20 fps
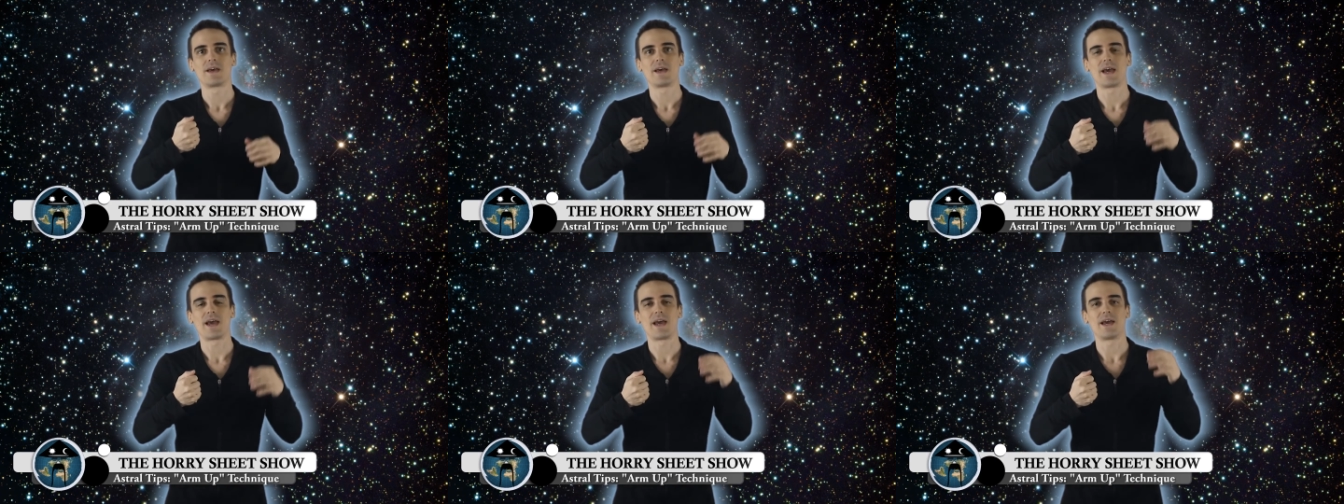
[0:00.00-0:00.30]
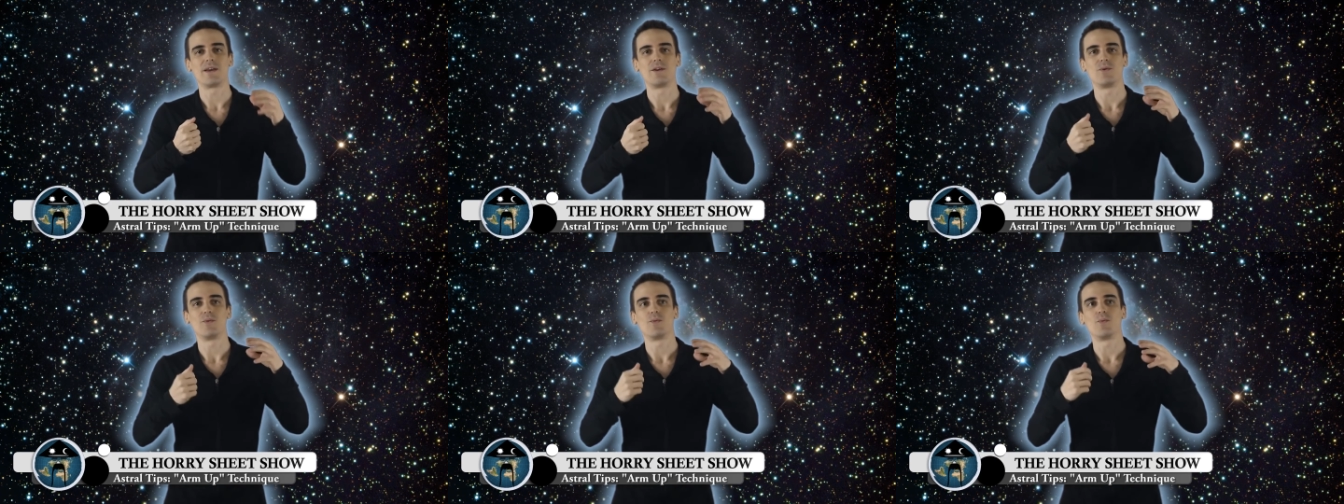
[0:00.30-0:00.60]

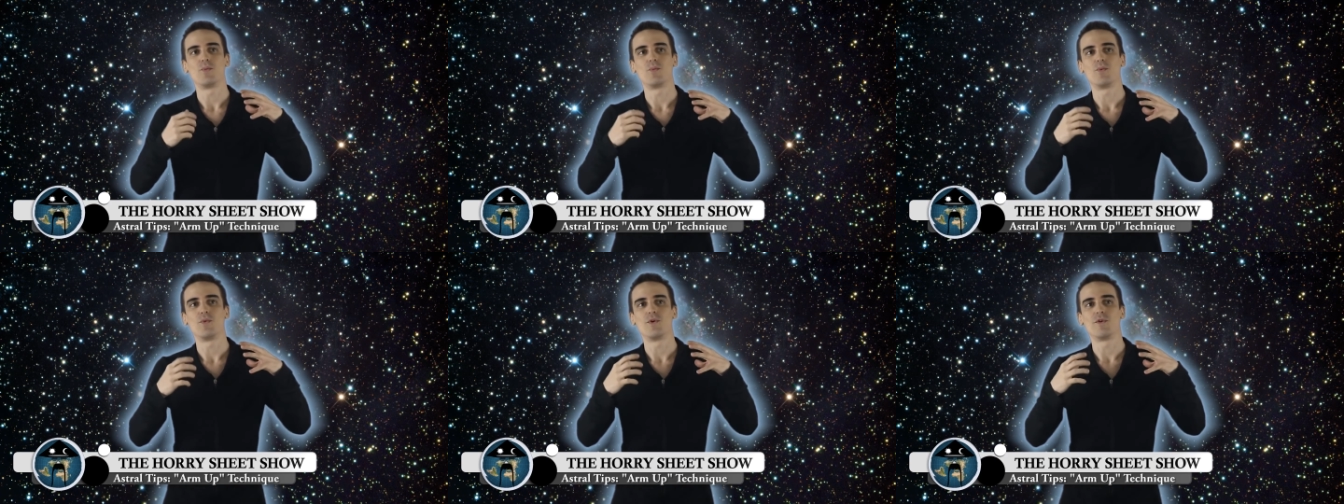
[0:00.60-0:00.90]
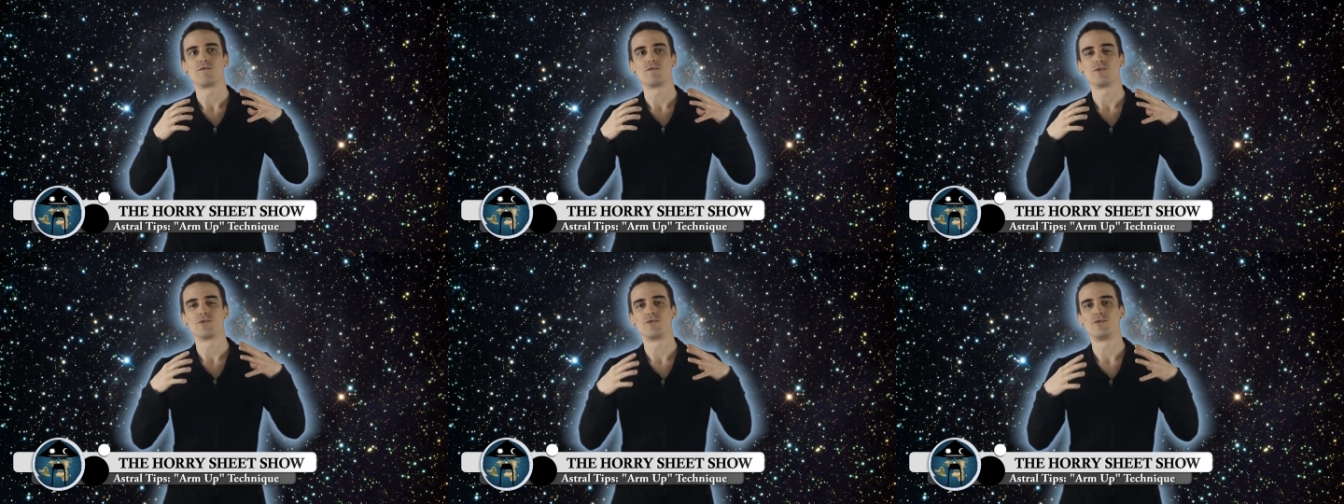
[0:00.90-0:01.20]
And
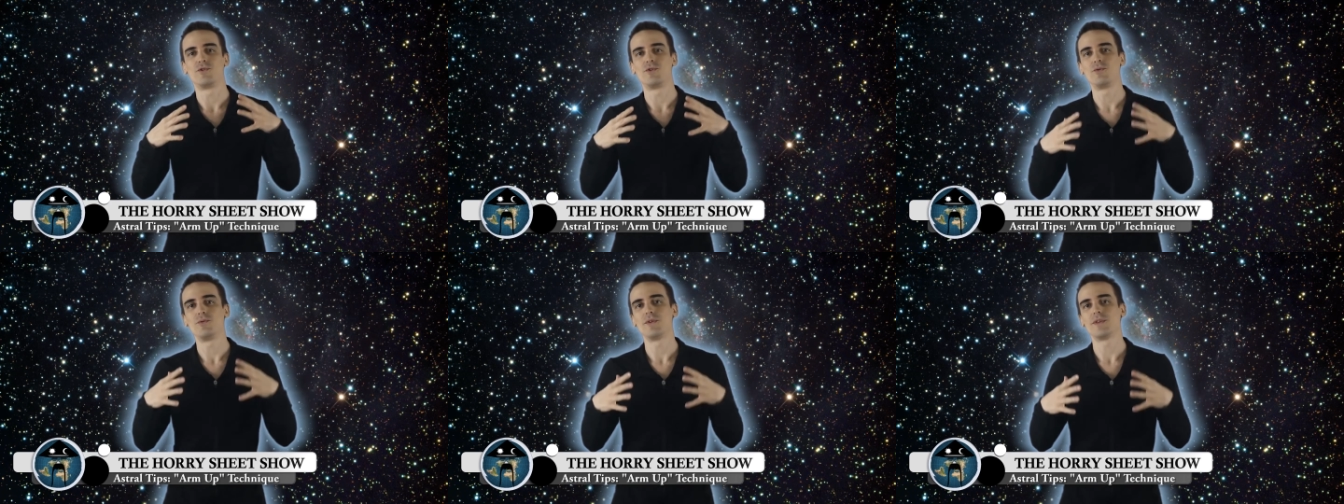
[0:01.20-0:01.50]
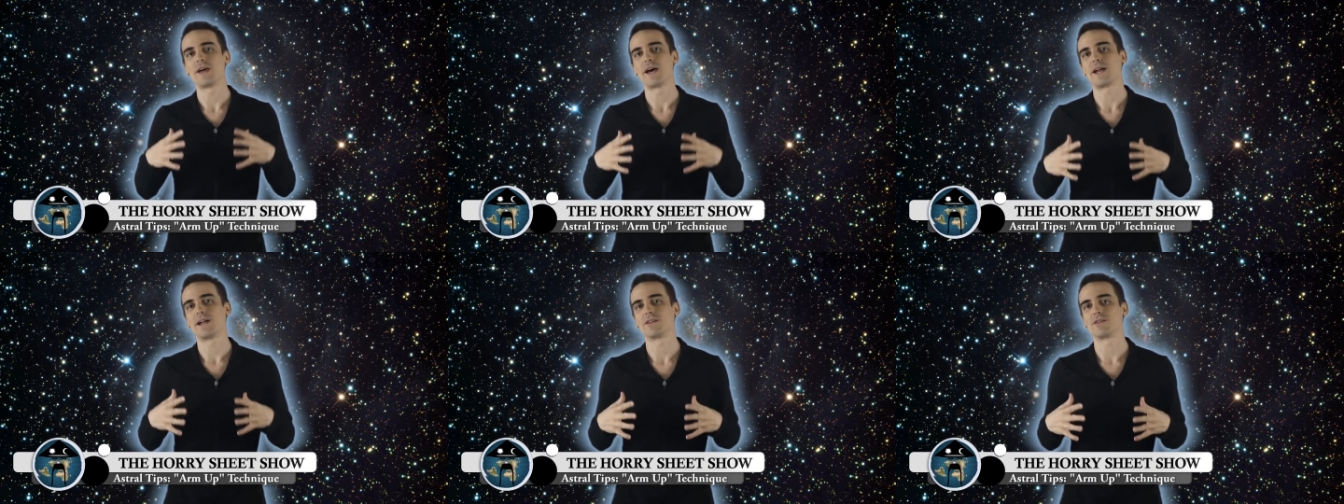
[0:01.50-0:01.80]
if you're doing
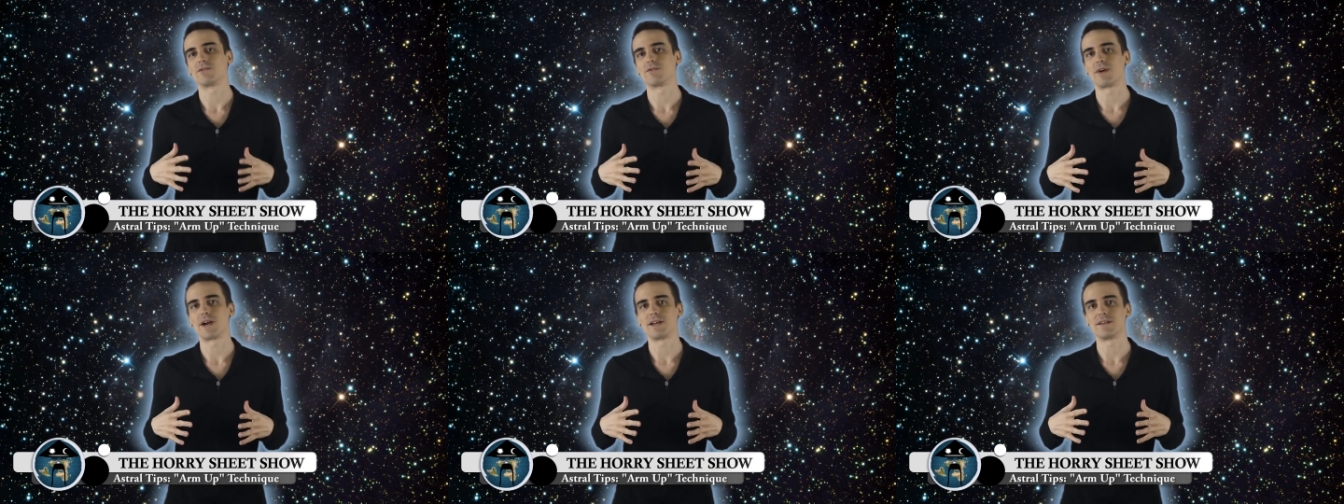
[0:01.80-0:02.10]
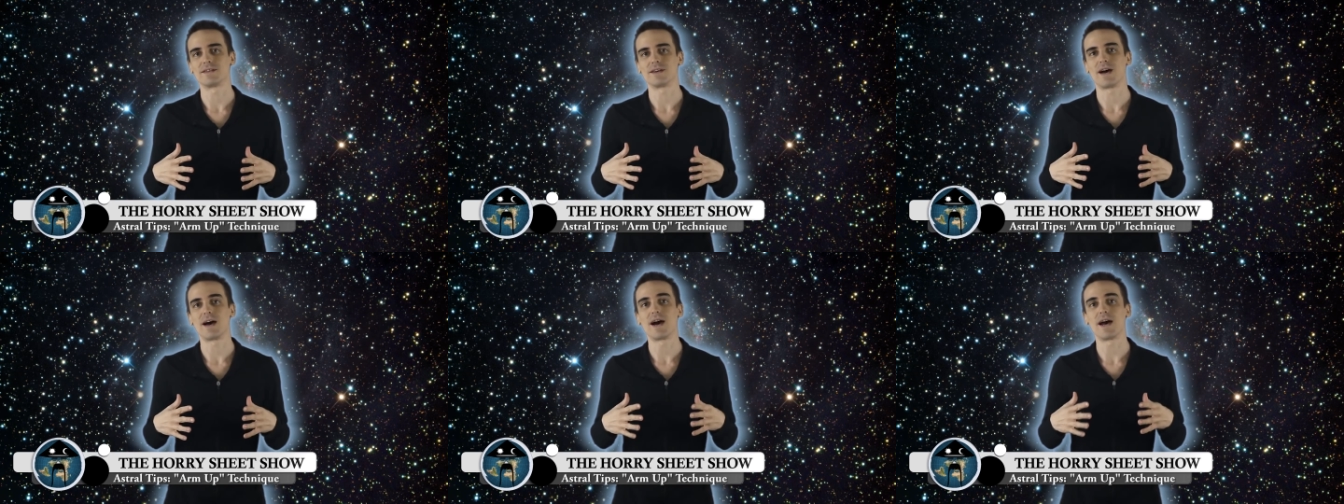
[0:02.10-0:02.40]
that at the right
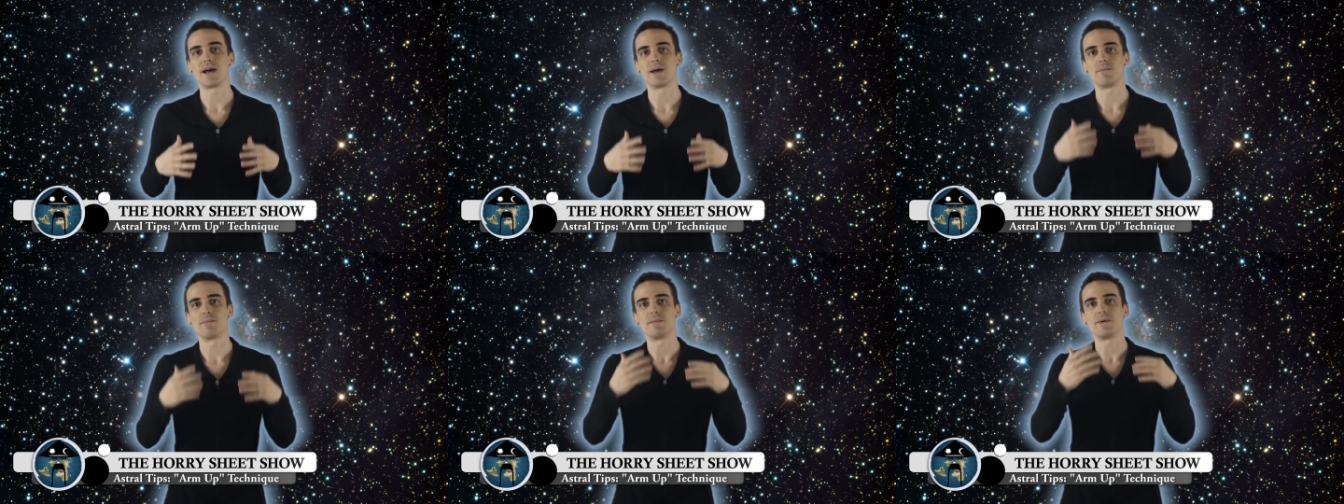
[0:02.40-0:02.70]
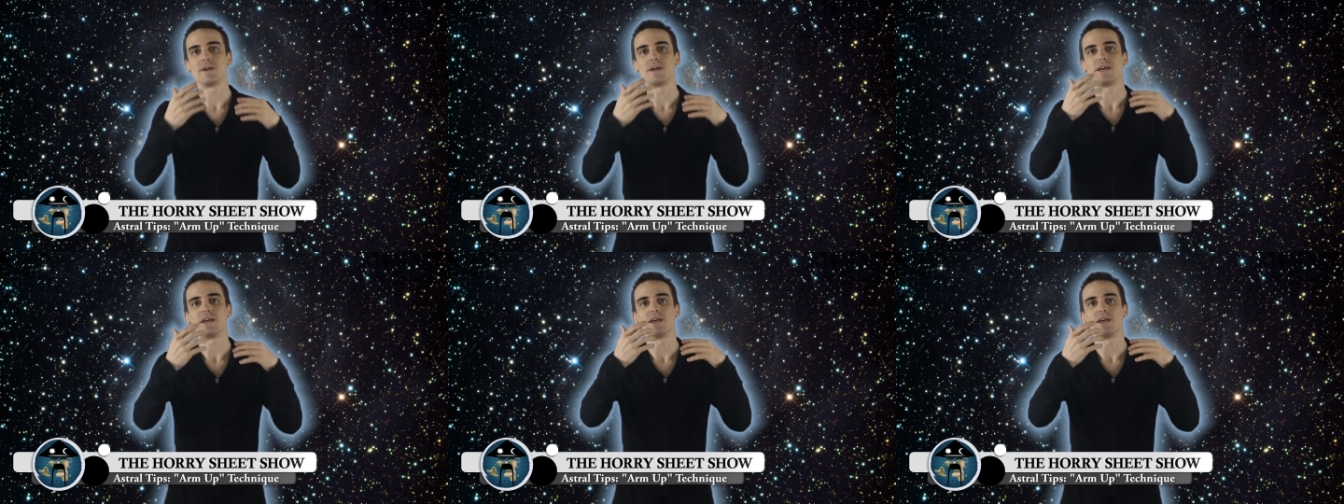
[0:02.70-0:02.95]
time,